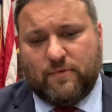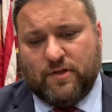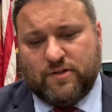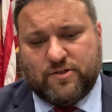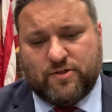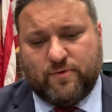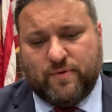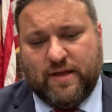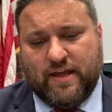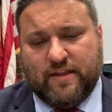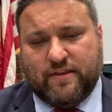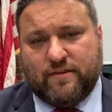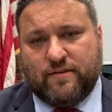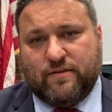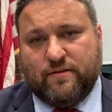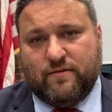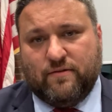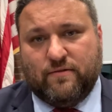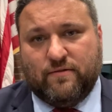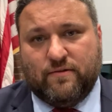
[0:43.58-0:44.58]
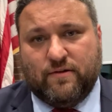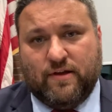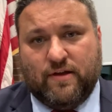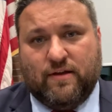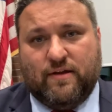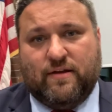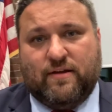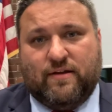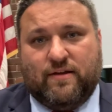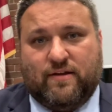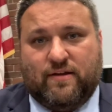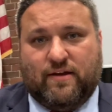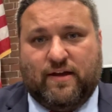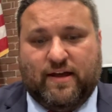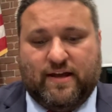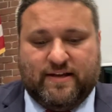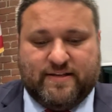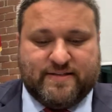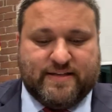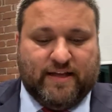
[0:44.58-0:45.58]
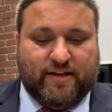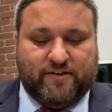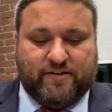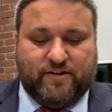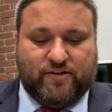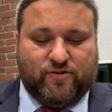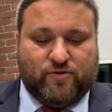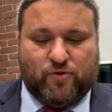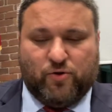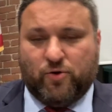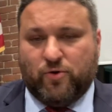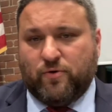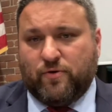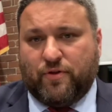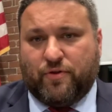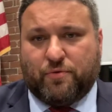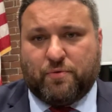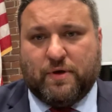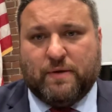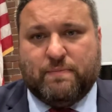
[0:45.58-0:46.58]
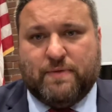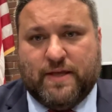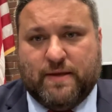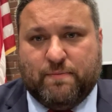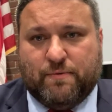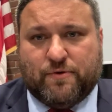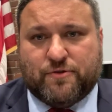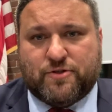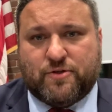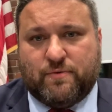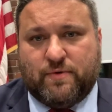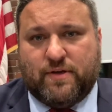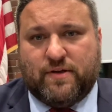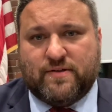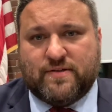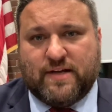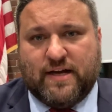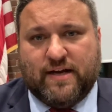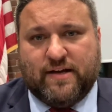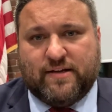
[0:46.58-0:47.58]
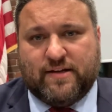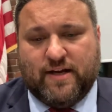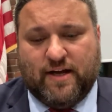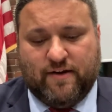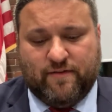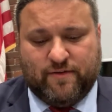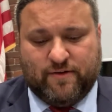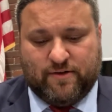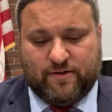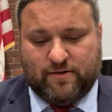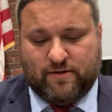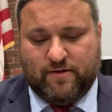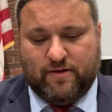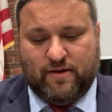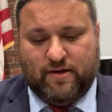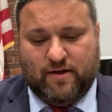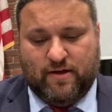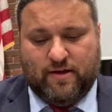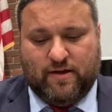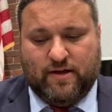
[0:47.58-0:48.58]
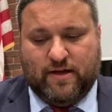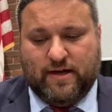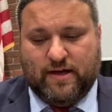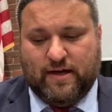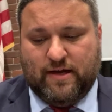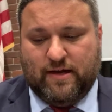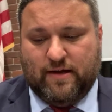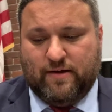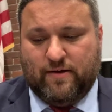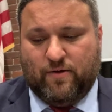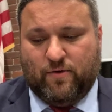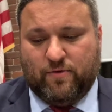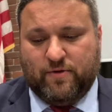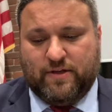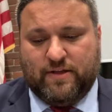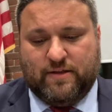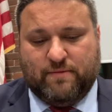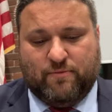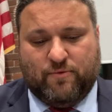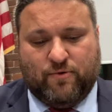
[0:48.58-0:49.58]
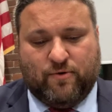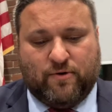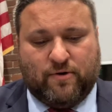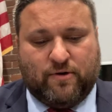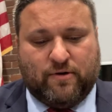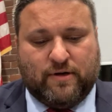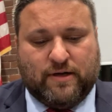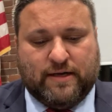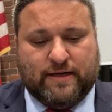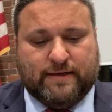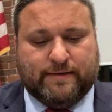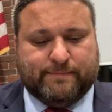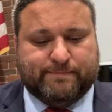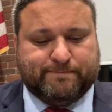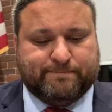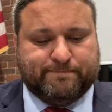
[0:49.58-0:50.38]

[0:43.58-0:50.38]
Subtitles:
we have a skeleton crew, 3 people, so we decided to cover only the more